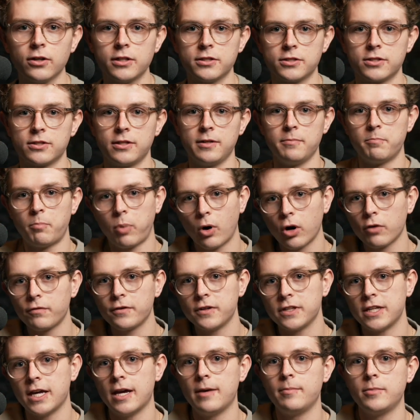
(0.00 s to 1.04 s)
is the
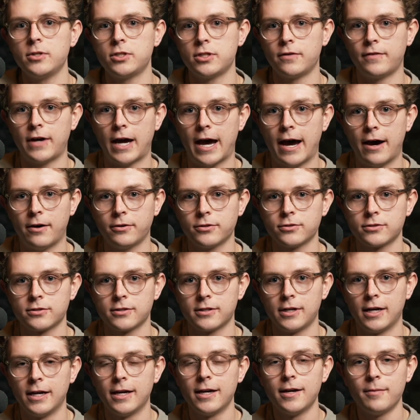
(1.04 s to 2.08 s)
perfect image of a house.
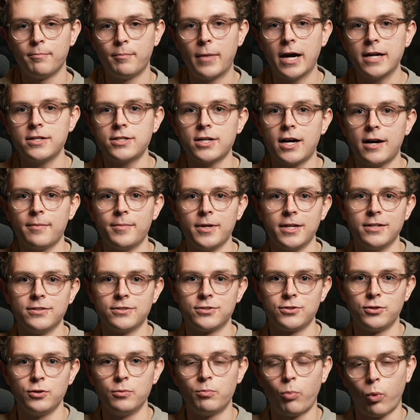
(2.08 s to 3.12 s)
My job
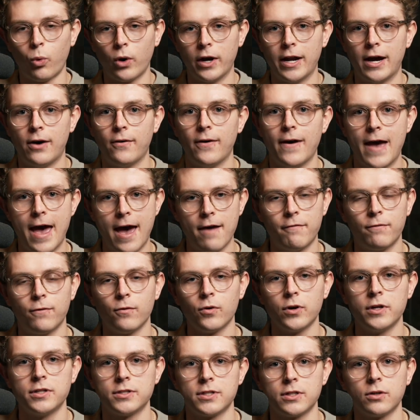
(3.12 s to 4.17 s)
is to point out
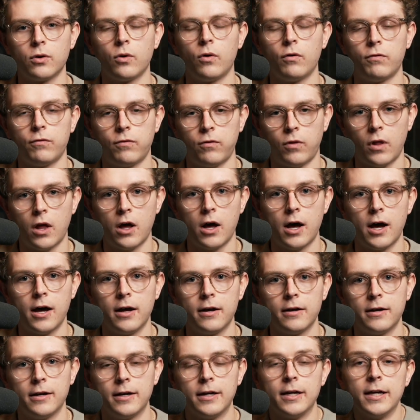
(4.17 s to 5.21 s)
every single flaw.
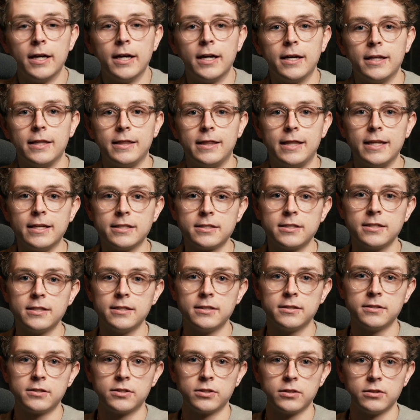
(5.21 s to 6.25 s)
This
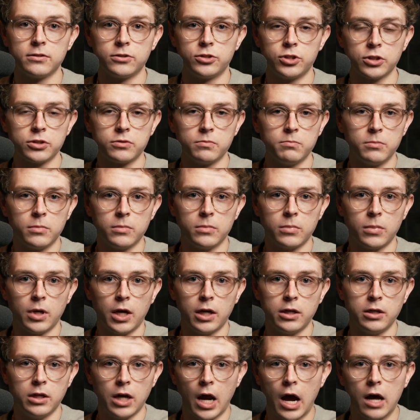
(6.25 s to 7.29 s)
is just
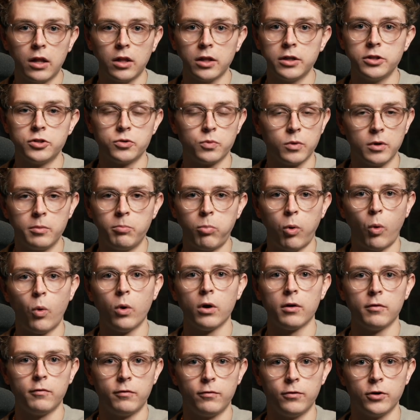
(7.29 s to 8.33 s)
a knowledge
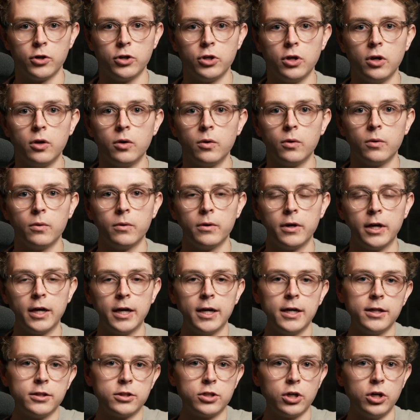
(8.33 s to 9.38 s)
report for you
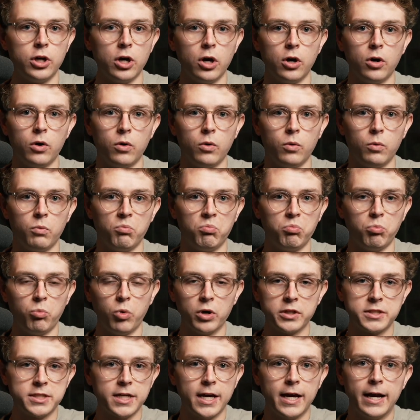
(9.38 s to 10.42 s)
to know
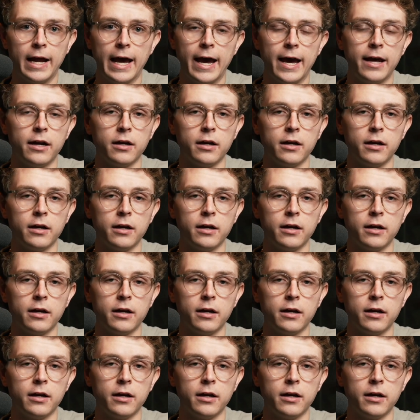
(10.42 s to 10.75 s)
what to get ahead